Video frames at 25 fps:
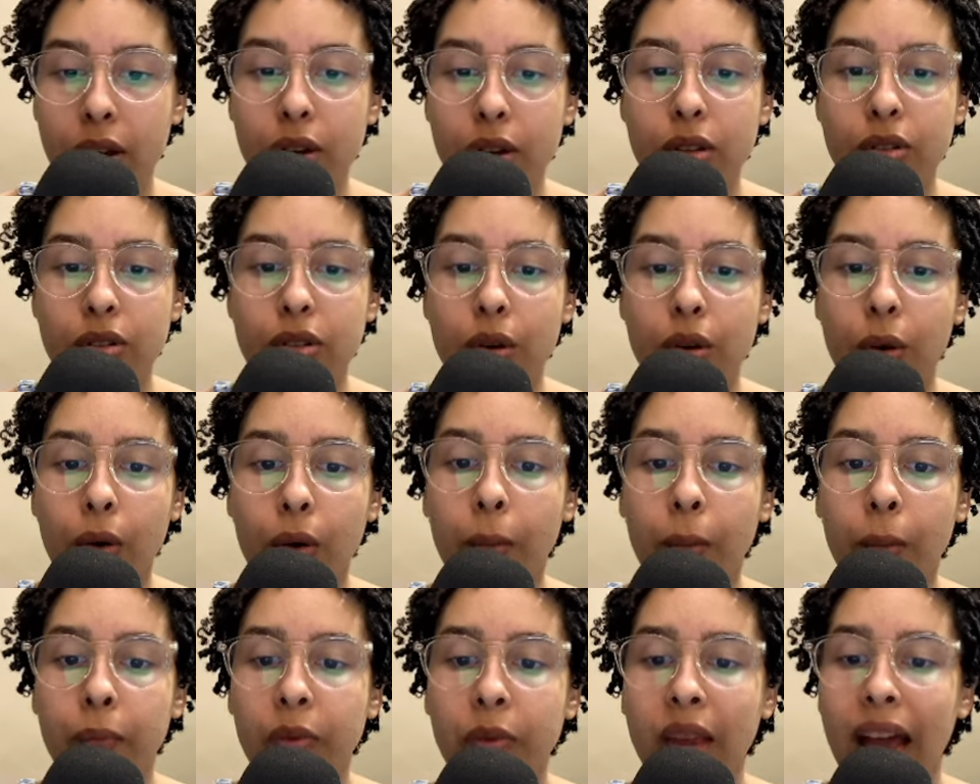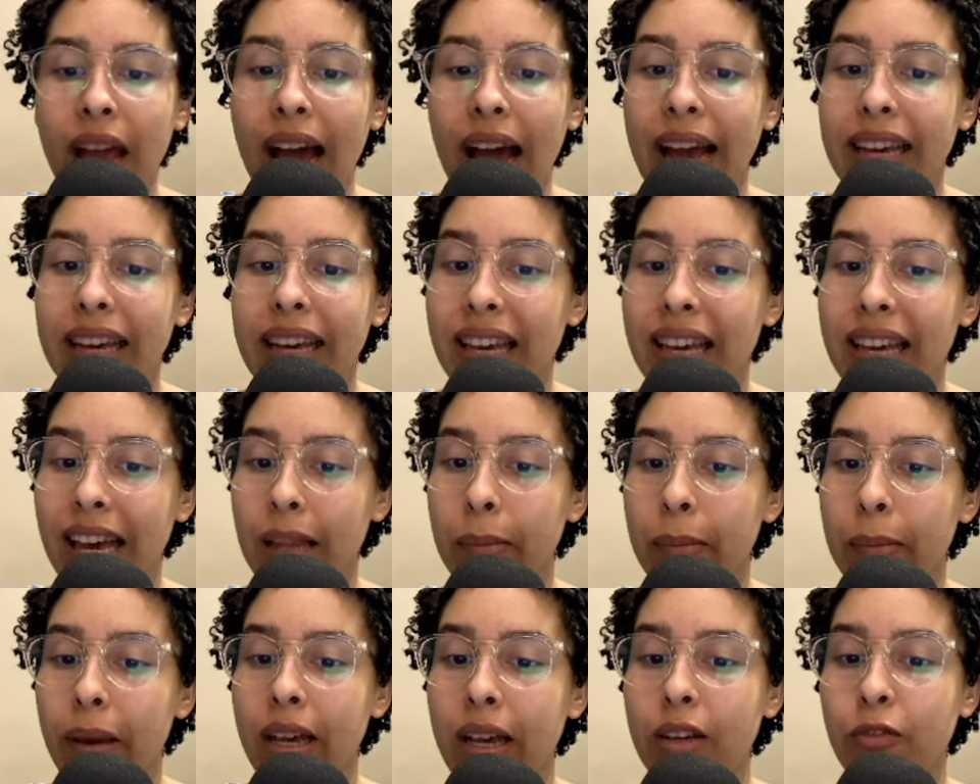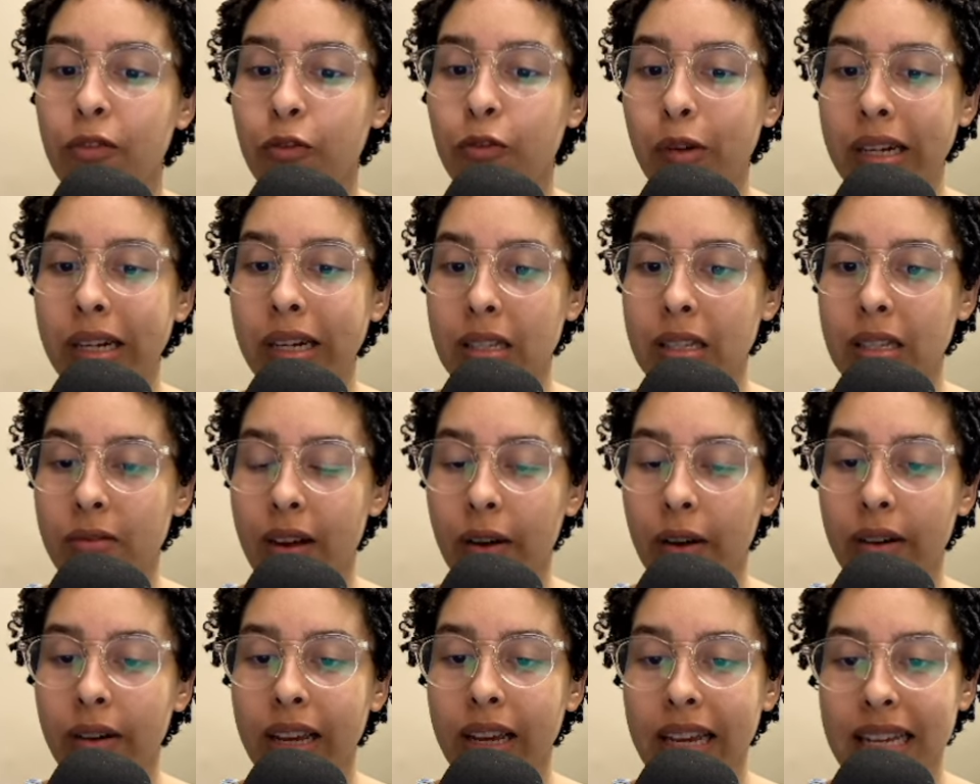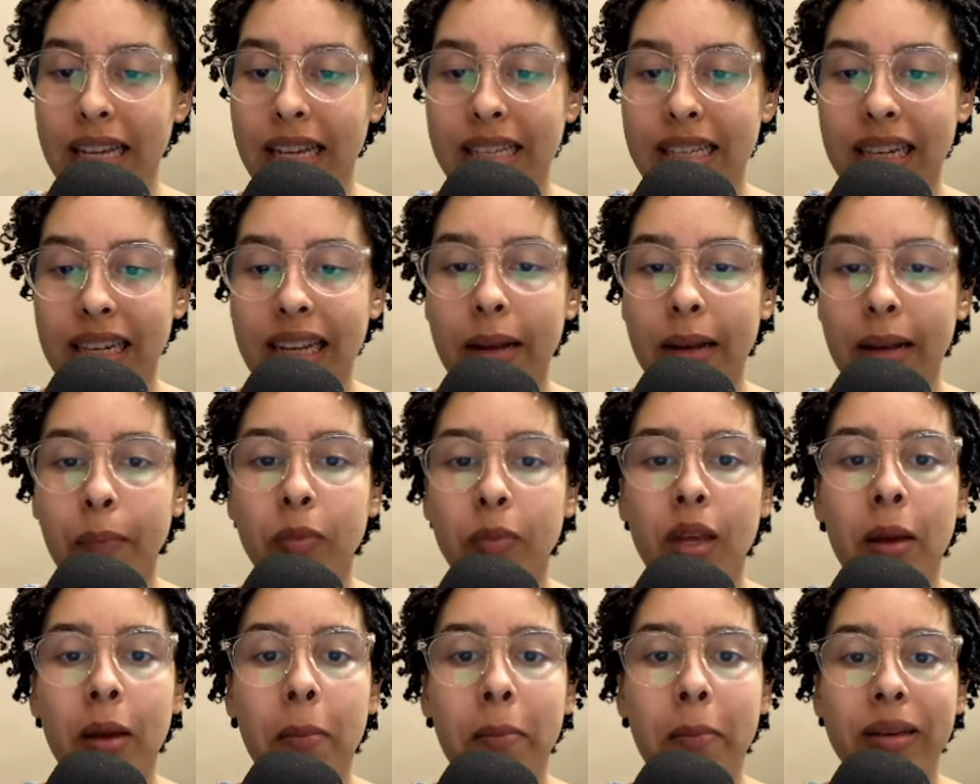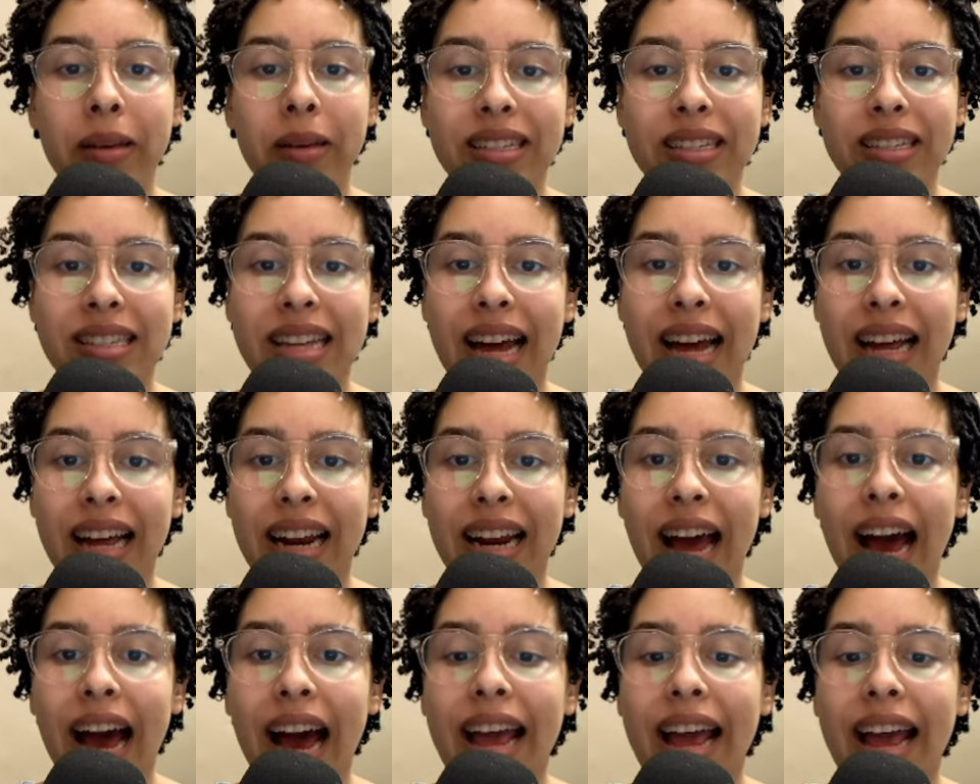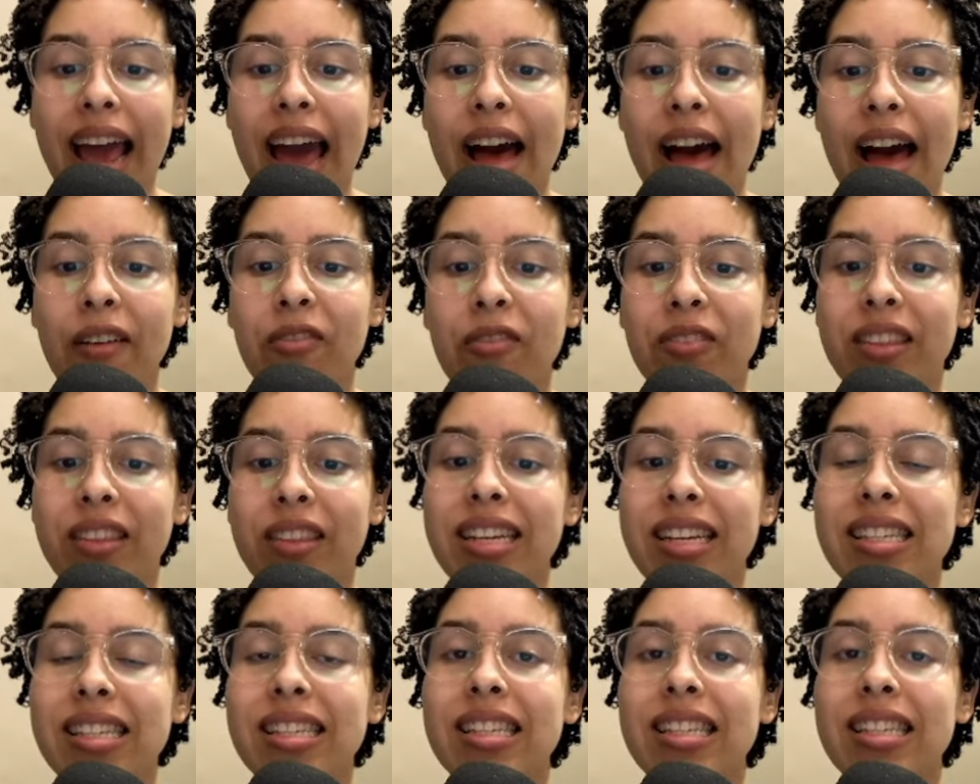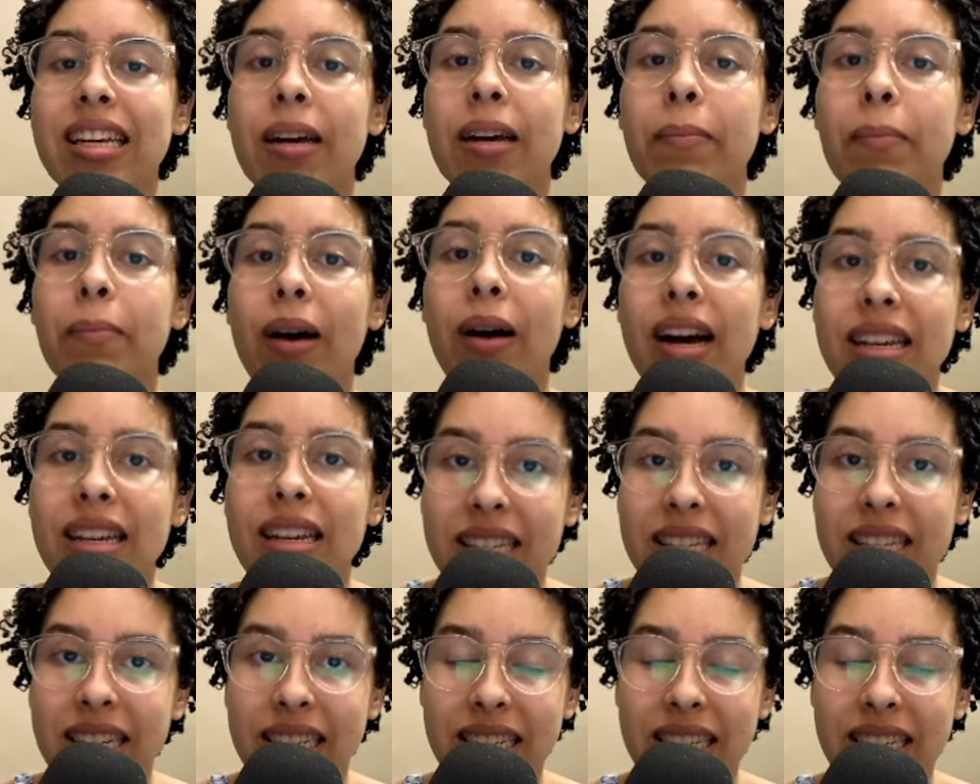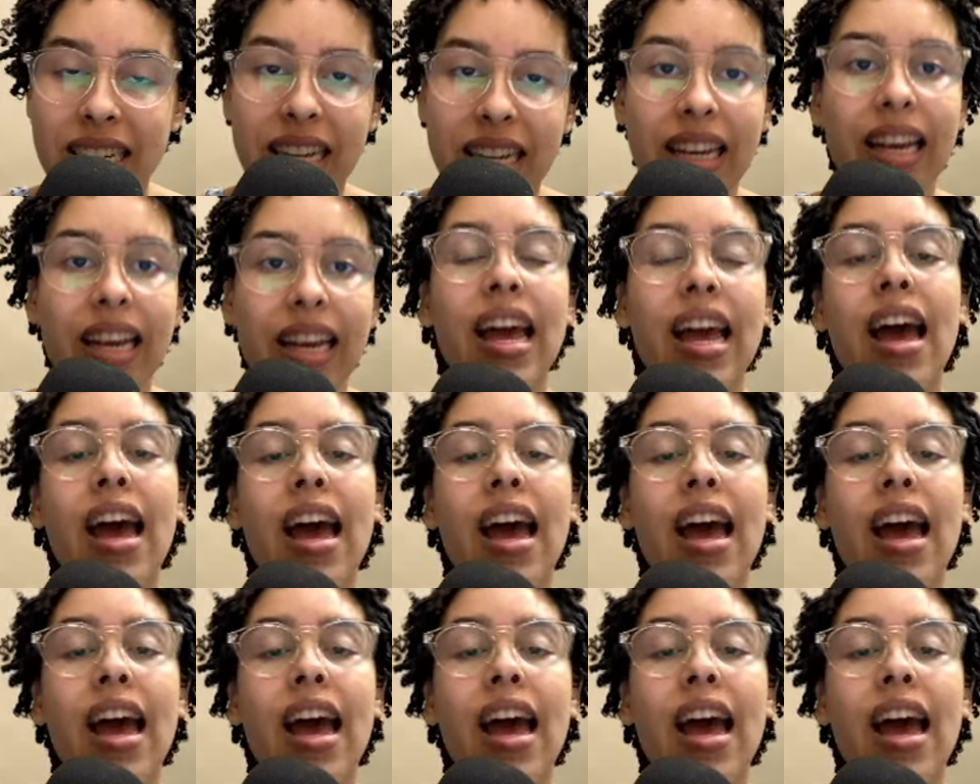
So I can make friends very easily means that I have this capacity,